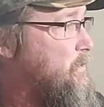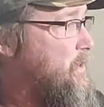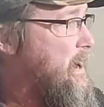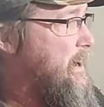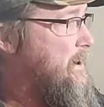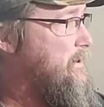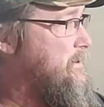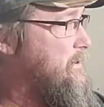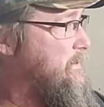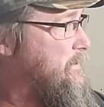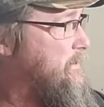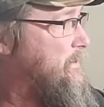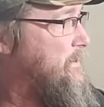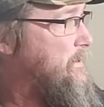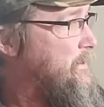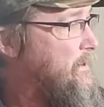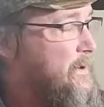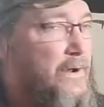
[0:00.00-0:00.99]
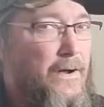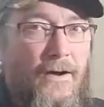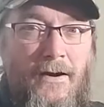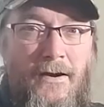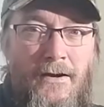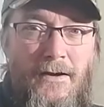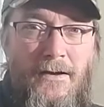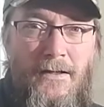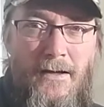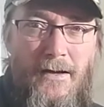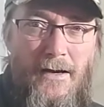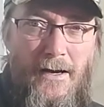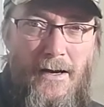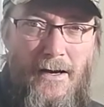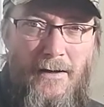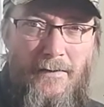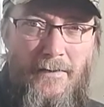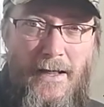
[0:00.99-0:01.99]
wire
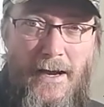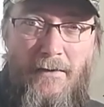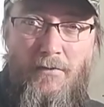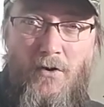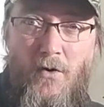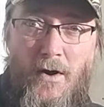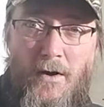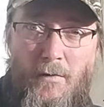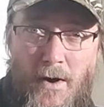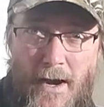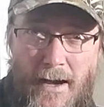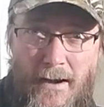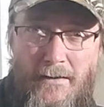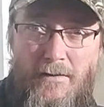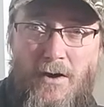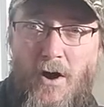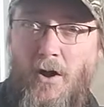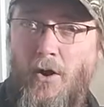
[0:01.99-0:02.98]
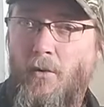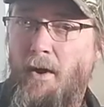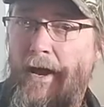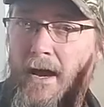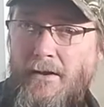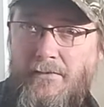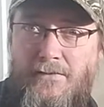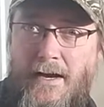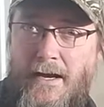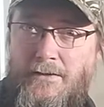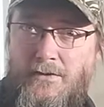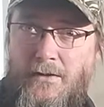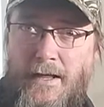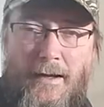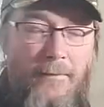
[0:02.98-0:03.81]
that I've already ran all the way outside to